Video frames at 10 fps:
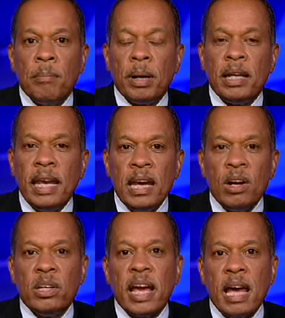but
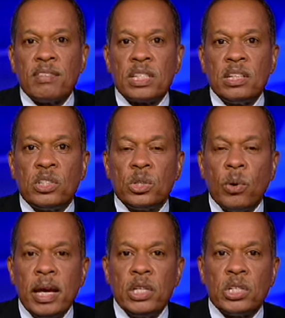here you have a
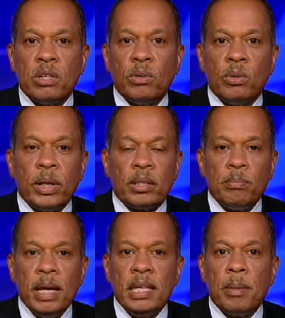situation with
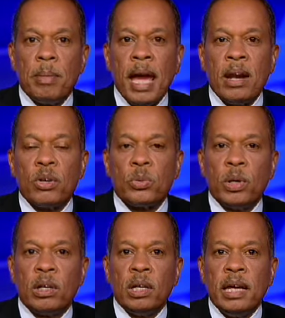Media Matters
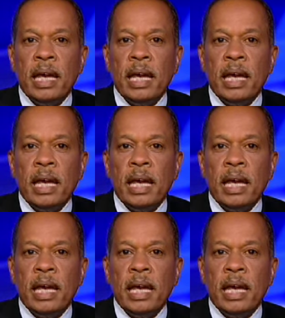where